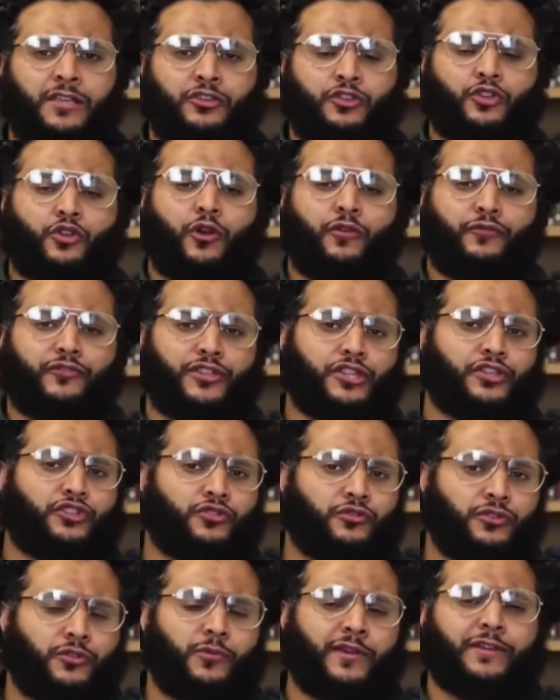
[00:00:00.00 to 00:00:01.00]
You go for the
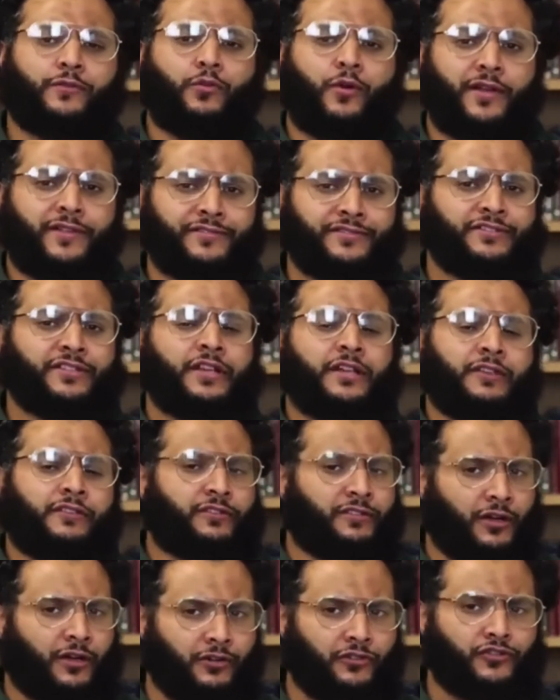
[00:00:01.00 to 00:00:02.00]
weak ones,
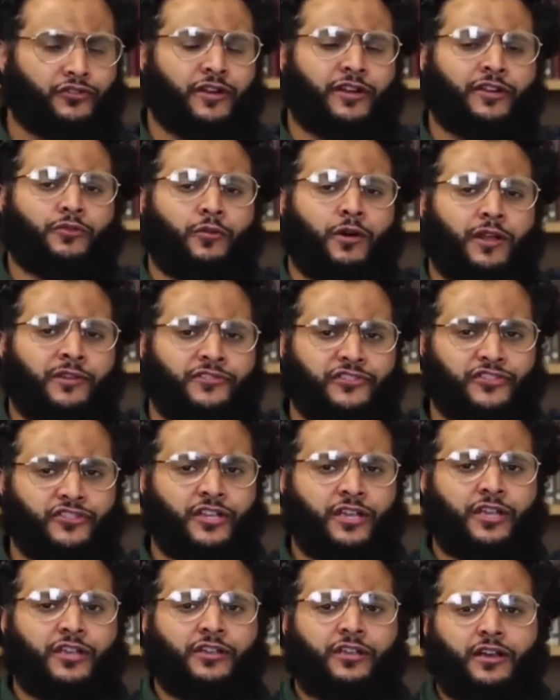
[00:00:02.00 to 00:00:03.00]
the untrained ones,
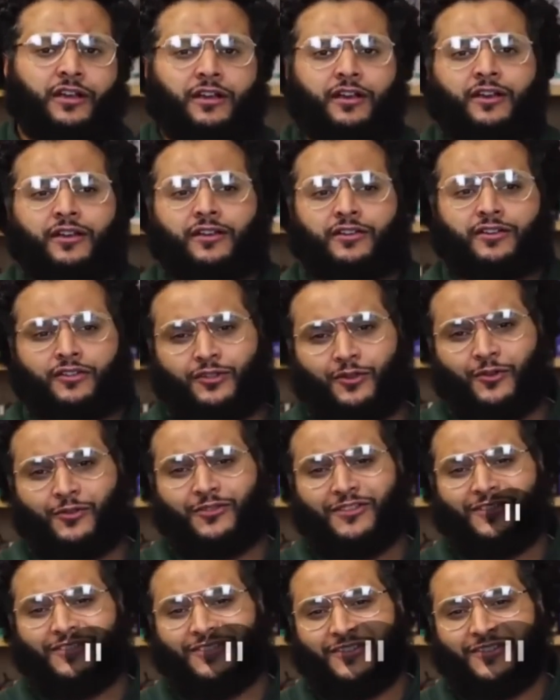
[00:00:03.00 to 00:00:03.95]
uh, you know. The, the